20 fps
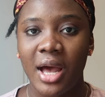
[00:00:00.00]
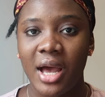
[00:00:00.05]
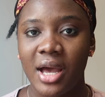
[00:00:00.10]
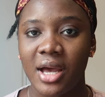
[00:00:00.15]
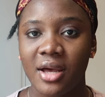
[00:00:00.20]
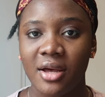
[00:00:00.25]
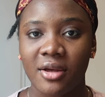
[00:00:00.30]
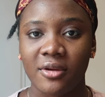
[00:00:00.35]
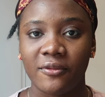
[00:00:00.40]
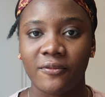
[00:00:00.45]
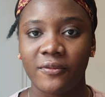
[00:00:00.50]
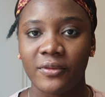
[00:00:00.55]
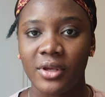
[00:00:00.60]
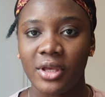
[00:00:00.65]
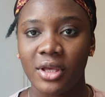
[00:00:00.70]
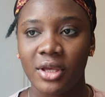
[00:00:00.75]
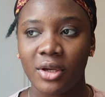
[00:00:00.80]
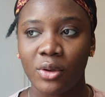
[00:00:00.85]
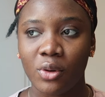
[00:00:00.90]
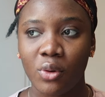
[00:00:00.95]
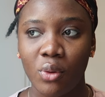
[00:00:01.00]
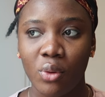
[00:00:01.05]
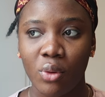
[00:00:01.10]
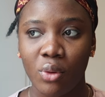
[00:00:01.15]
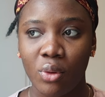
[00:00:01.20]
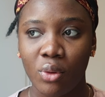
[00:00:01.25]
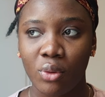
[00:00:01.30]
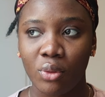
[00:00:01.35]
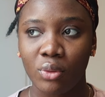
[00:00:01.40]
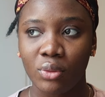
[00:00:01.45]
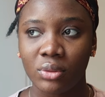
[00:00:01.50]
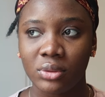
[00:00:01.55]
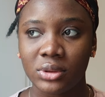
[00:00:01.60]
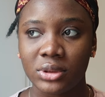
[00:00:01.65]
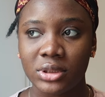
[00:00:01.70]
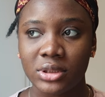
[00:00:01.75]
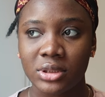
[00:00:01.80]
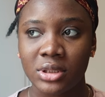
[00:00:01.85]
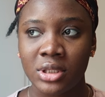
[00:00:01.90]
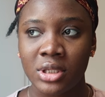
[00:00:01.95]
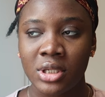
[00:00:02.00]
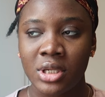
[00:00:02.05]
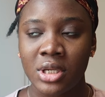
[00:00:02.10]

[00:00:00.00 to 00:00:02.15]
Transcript: I have a cold